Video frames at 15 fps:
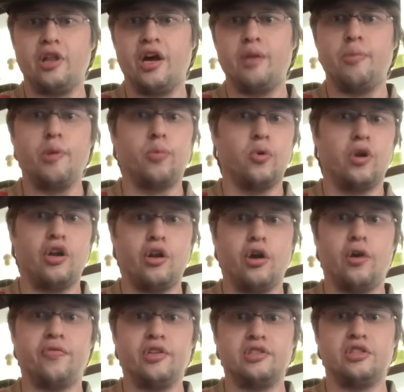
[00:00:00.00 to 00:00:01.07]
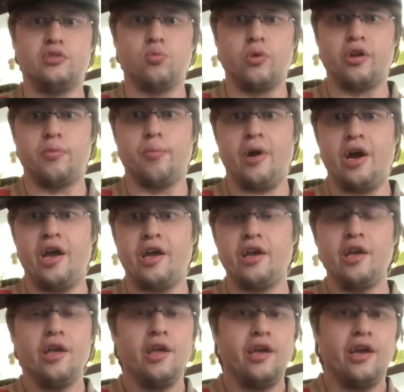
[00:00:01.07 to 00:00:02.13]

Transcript: of people want to know if this is worth buying.